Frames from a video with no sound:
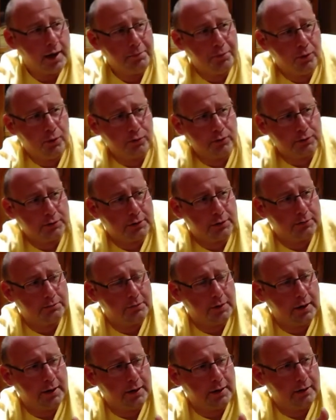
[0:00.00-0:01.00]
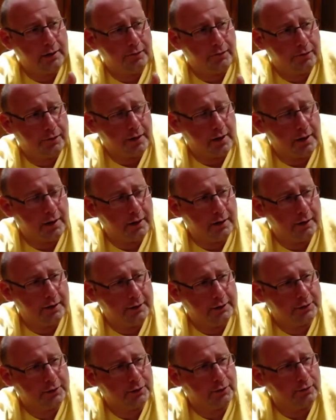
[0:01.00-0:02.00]
I posted my
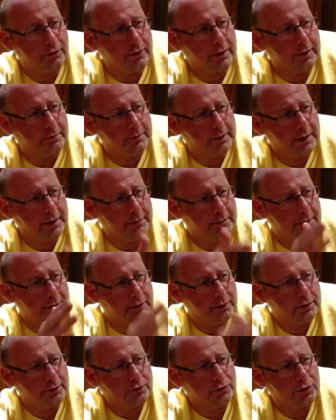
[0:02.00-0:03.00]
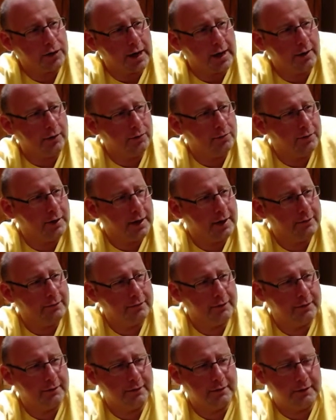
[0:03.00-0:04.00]
Instagram name in the chat room,
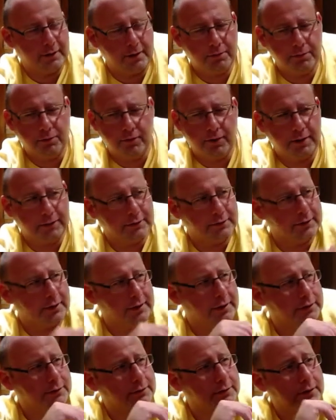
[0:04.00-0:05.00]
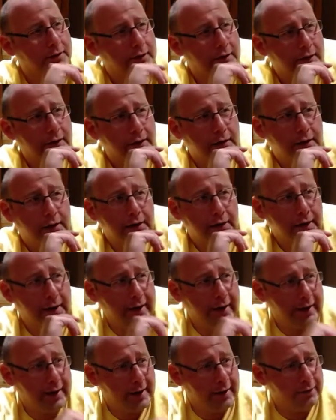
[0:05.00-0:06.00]
Evan WSS.
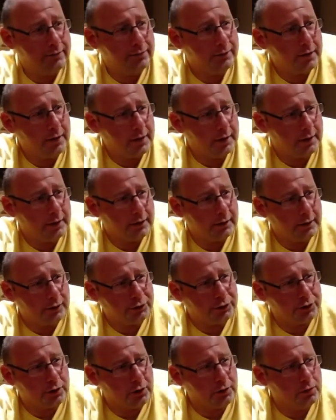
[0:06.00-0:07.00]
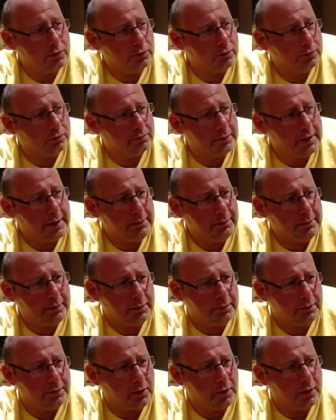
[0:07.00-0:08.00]
I have a show maybe
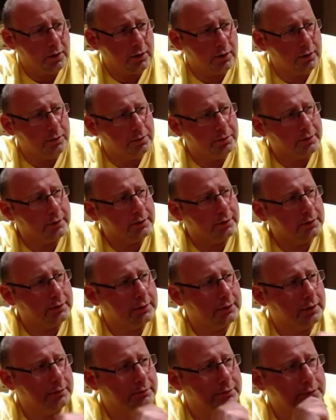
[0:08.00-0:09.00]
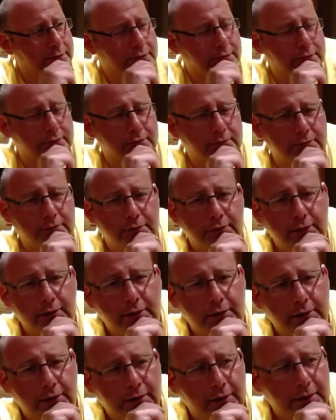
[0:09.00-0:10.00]
tomorrow, but I'm
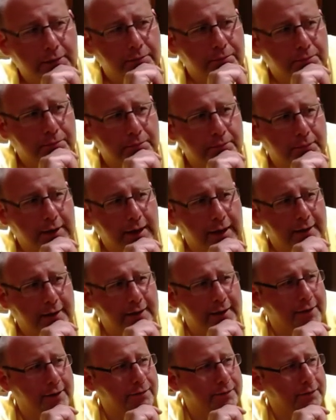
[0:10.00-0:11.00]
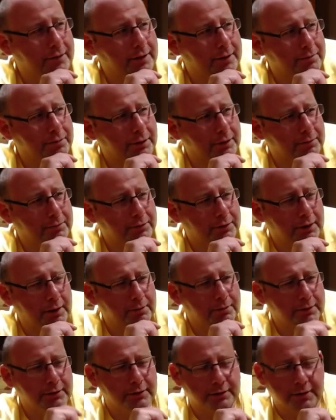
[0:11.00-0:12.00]
not definite. But I'm
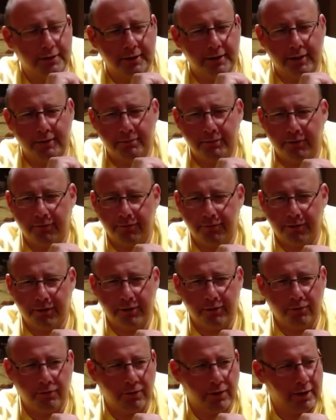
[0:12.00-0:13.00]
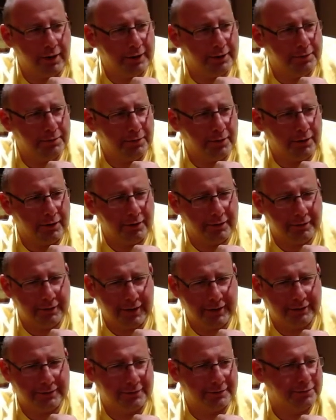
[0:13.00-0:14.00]
probably just going to give my friend a ride tomorrow.
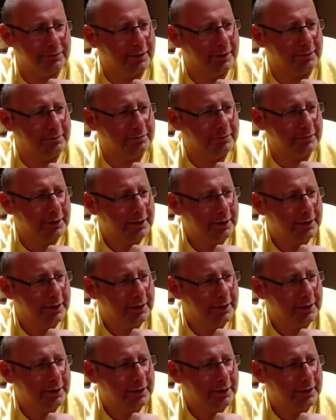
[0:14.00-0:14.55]
That's what I'm...